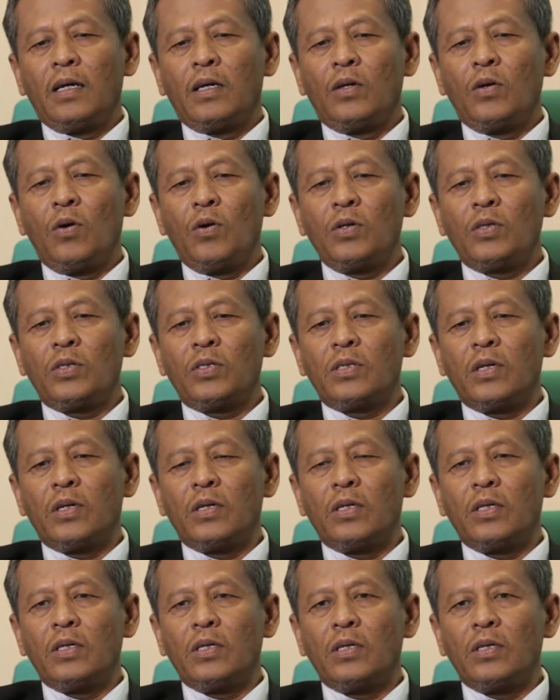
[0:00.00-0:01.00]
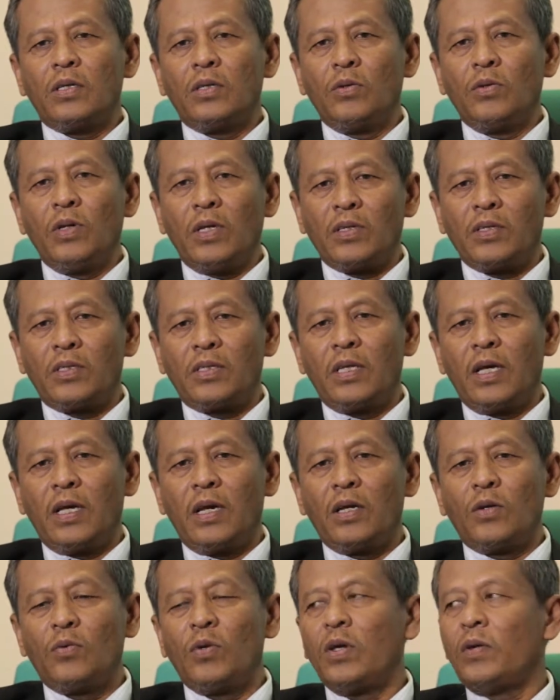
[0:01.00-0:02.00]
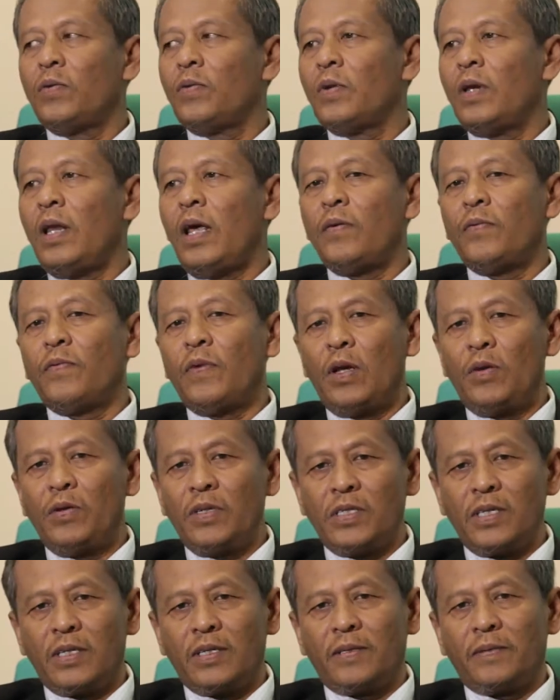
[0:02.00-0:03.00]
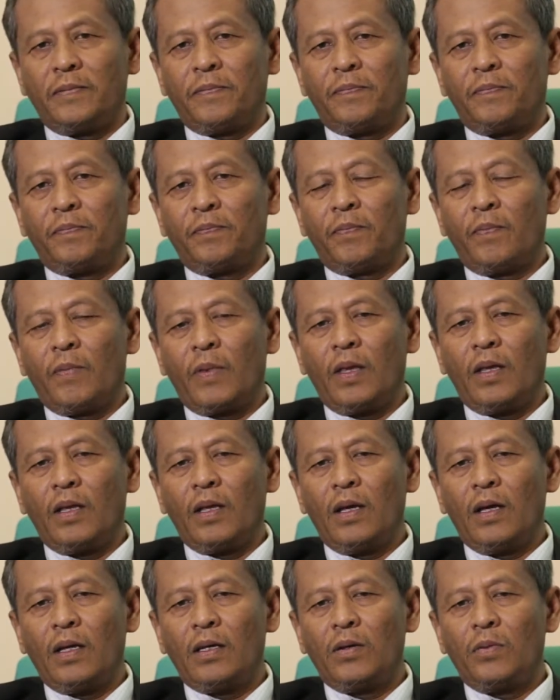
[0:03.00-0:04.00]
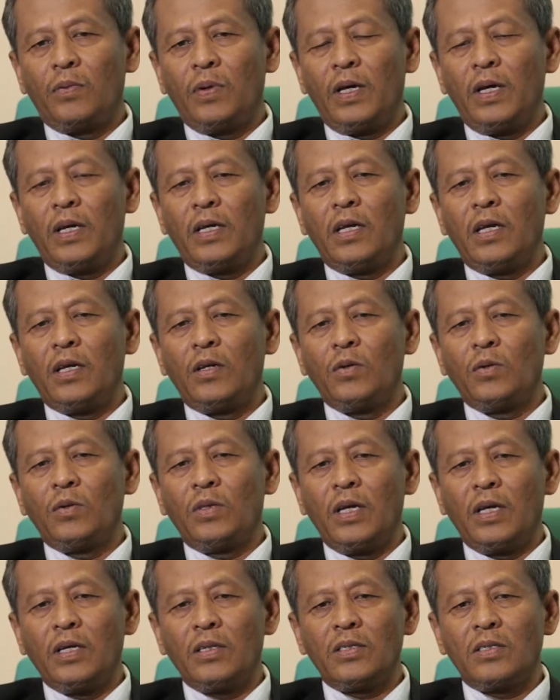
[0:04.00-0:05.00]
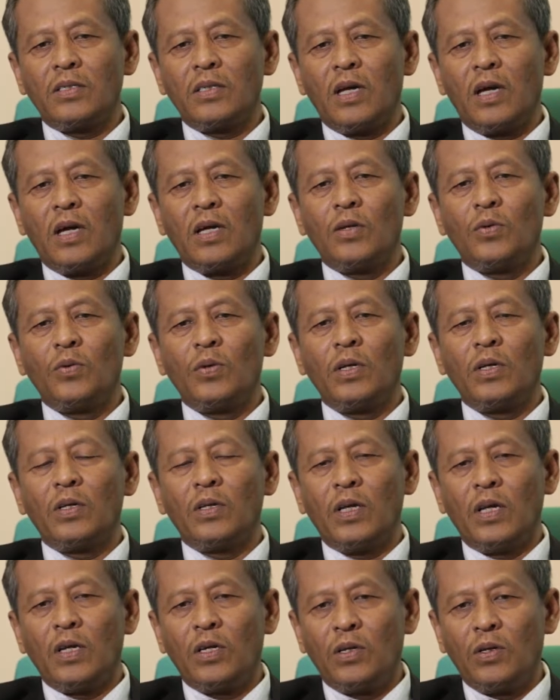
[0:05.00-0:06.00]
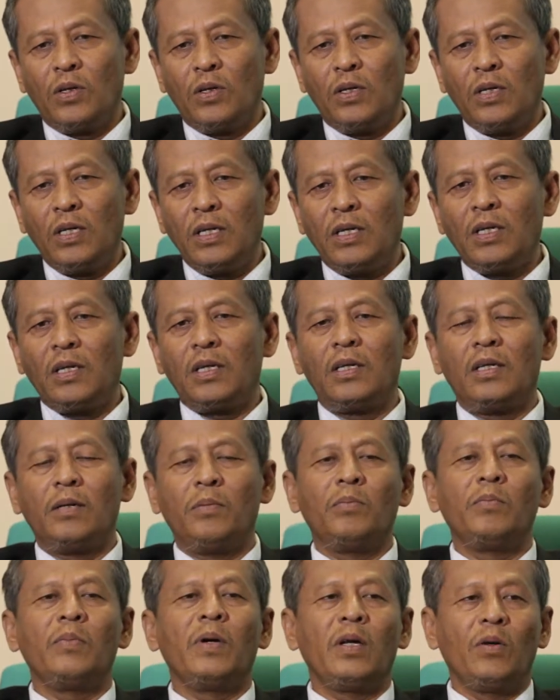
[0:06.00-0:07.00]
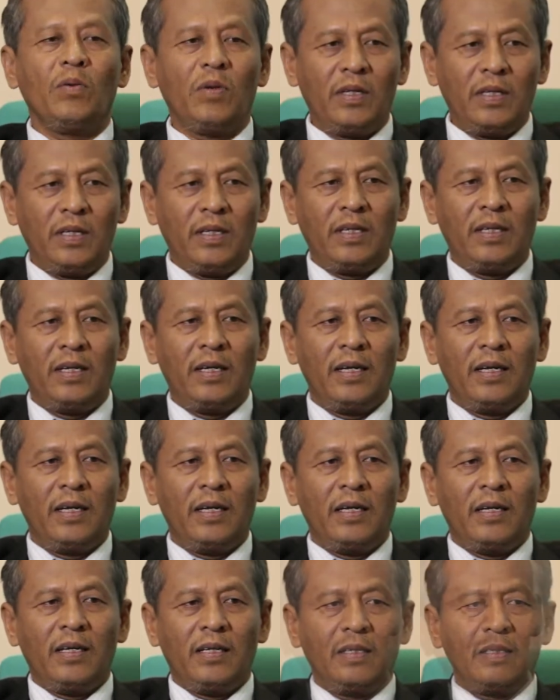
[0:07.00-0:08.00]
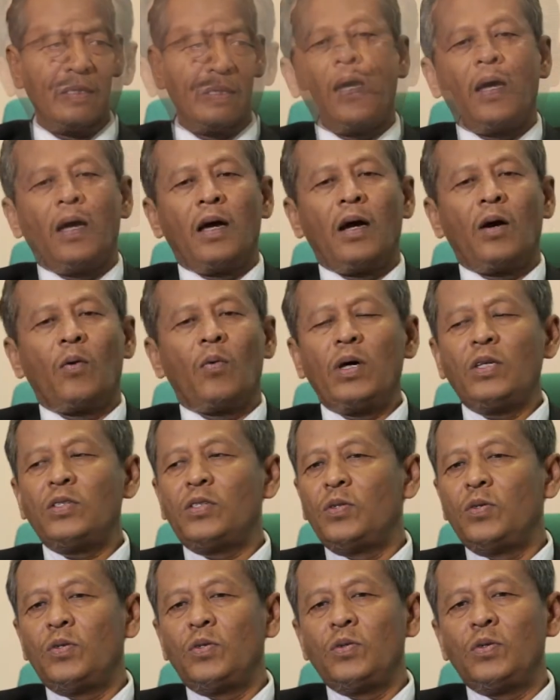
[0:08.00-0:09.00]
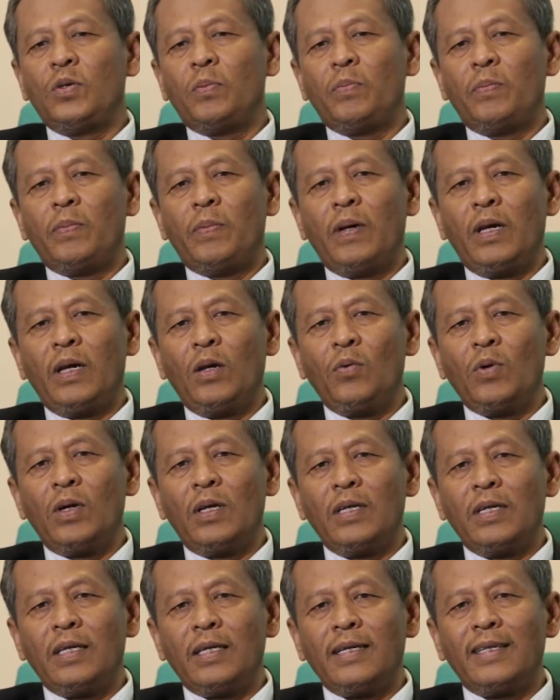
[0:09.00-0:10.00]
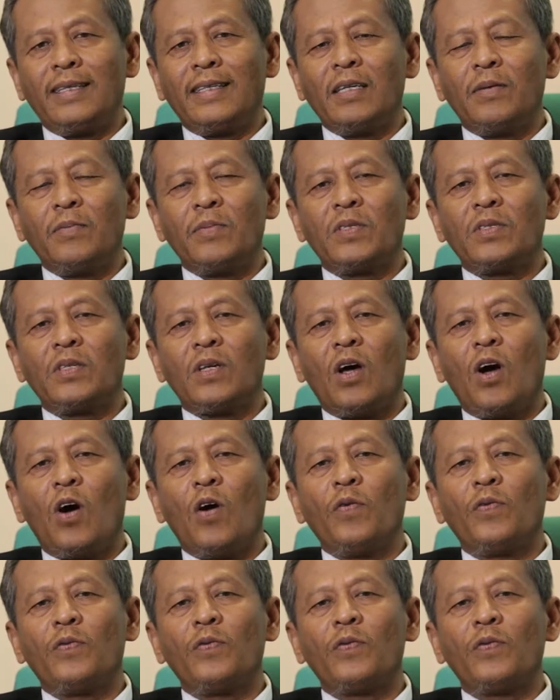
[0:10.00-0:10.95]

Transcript: those units that are doing land valuation, the way they do things, they did it manually. Once you do it manually in terms of